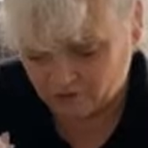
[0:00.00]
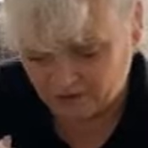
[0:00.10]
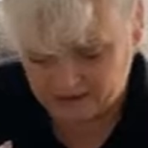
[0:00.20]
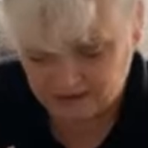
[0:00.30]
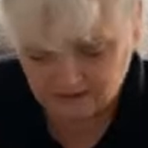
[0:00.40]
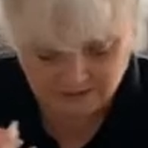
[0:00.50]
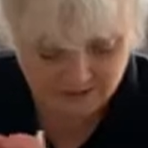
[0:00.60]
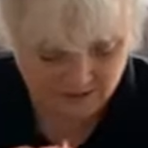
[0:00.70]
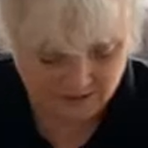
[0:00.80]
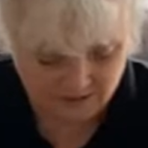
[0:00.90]

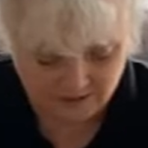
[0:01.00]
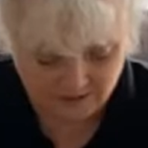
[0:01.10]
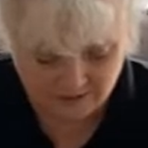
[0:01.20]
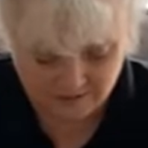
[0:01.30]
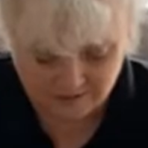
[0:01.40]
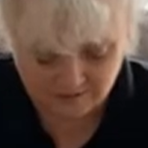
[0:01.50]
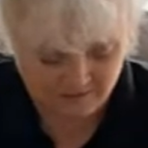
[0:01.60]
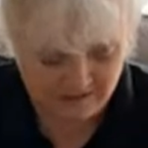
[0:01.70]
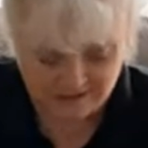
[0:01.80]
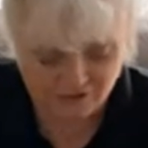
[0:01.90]
these,
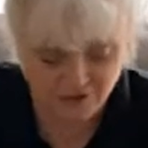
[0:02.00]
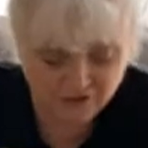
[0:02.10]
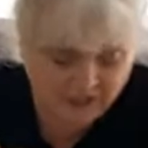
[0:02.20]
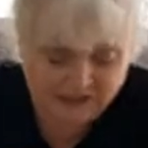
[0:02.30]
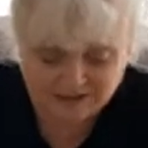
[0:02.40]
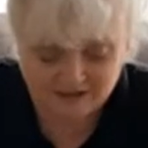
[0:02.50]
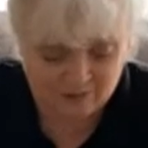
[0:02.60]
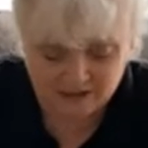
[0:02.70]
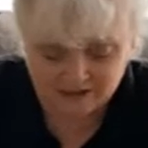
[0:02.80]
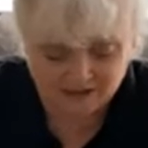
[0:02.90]
I just, like I said,
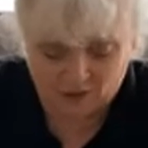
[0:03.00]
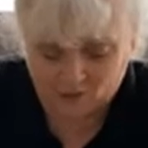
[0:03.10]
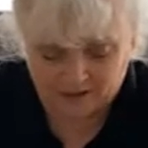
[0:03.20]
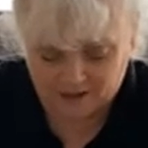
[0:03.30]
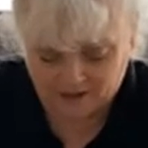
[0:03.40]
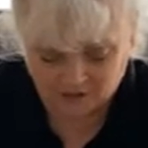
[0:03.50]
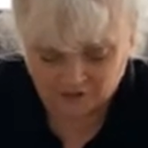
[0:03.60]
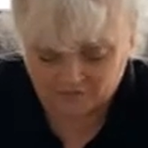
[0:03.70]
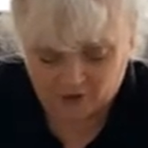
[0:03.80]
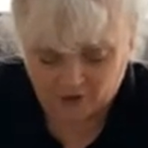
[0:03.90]
when I saw it, I
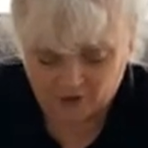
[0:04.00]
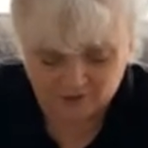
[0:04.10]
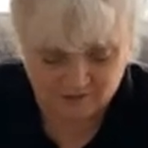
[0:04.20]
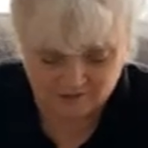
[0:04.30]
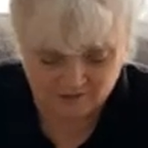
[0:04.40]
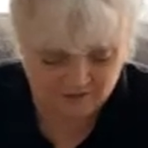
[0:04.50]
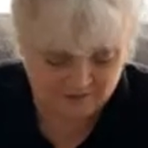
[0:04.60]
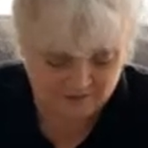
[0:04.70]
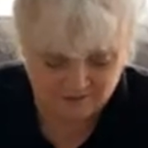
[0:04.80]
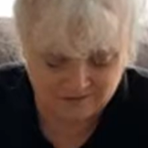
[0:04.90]
just thought,
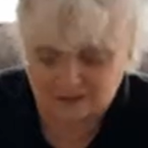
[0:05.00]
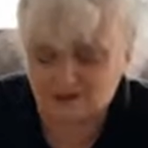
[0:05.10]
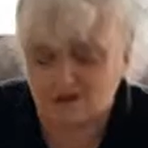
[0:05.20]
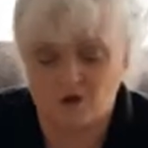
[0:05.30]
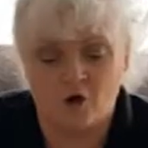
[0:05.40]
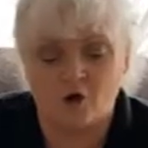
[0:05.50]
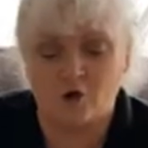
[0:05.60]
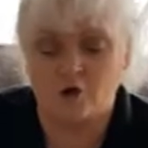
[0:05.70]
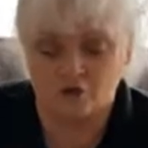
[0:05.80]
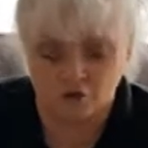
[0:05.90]
hot
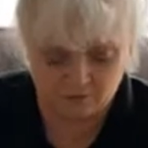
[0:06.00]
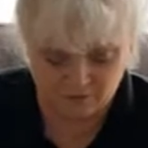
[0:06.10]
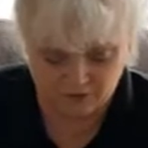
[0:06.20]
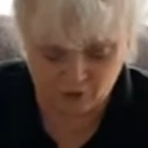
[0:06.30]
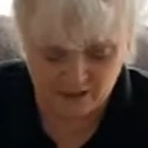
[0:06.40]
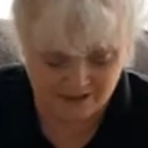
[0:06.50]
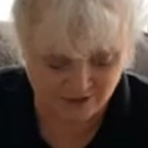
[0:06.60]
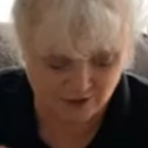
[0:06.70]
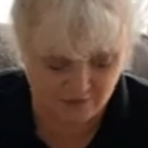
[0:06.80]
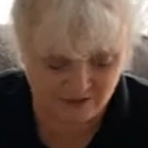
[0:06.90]
glue some, you know, like
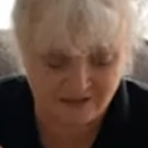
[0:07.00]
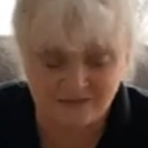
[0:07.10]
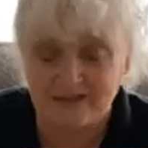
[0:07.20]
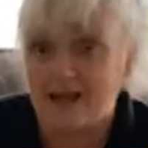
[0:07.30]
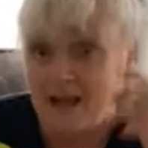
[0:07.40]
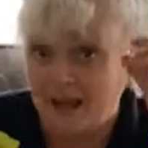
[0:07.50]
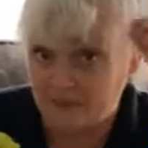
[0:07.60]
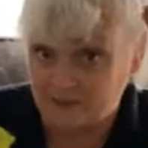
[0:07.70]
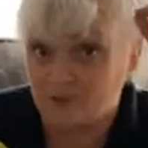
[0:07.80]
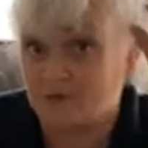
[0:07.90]
some of these
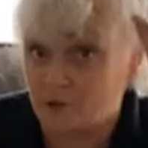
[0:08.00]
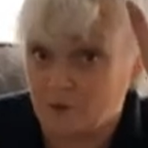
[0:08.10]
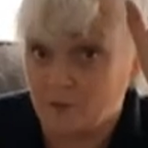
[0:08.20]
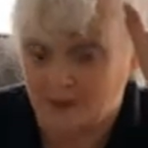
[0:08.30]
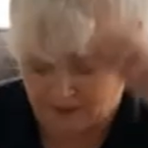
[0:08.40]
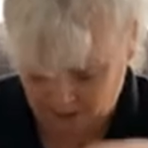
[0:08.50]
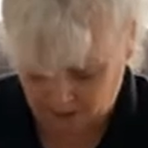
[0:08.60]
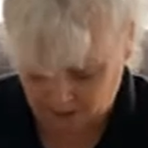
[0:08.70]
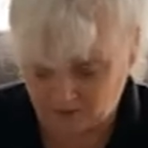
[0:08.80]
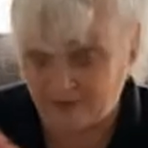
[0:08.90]
hairpins when you're doing a pin
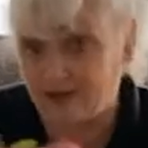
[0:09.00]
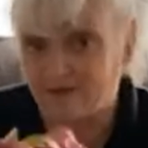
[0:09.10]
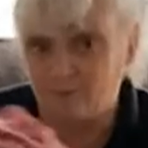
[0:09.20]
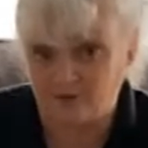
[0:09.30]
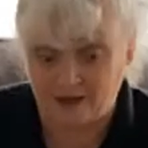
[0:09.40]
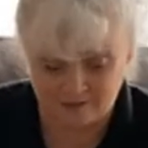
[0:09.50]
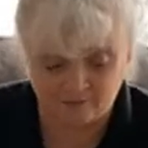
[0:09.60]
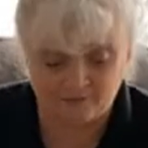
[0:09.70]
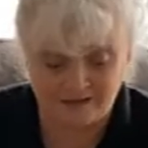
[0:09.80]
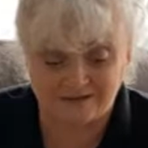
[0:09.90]
curl, they're the
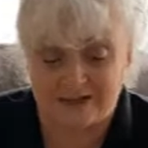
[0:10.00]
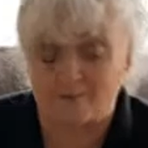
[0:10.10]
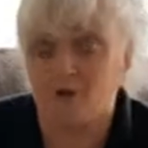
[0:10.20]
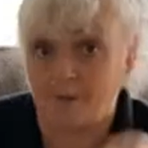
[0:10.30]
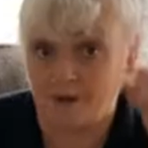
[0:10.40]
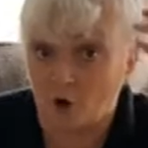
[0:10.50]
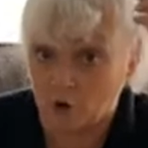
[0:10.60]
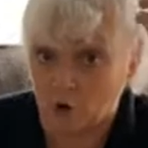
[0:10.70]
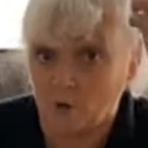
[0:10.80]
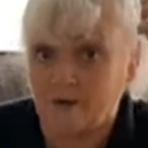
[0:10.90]
things that I'm going to be hot
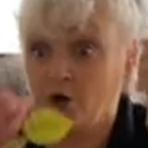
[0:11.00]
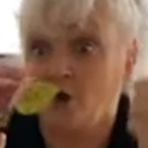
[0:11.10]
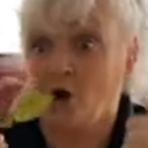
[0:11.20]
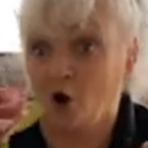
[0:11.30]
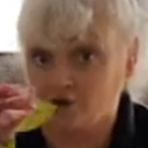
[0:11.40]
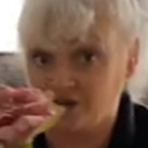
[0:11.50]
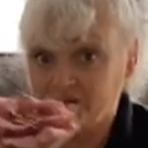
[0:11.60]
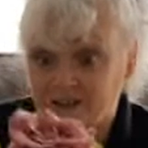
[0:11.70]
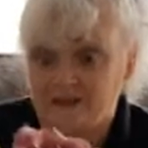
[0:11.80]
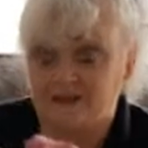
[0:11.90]
gluing onto
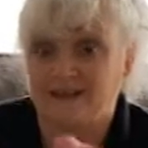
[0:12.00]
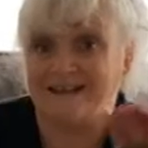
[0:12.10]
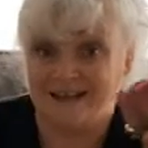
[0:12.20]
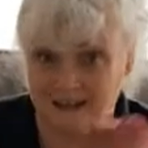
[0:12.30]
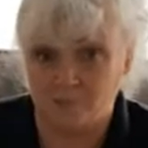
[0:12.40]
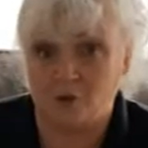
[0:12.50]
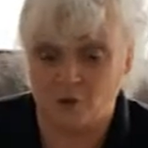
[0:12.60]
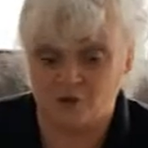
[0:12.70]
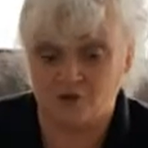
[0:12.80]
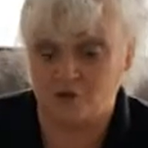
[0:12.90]
these to clip them
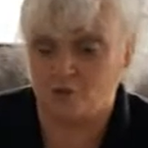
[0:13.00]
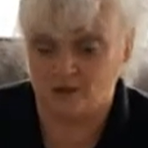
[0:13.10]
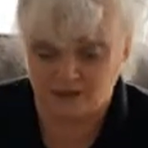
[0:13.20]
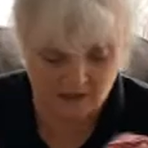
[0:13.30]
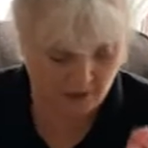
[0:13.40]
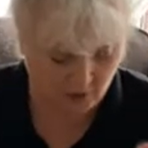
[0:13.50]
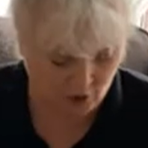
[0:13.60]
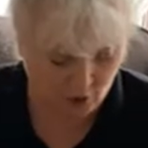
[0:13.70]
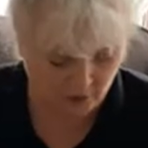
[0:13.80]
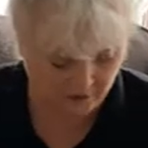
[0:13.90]
onto the
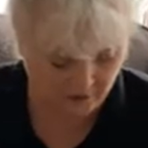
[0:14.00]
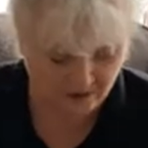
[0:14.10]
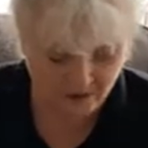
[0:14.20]
garland.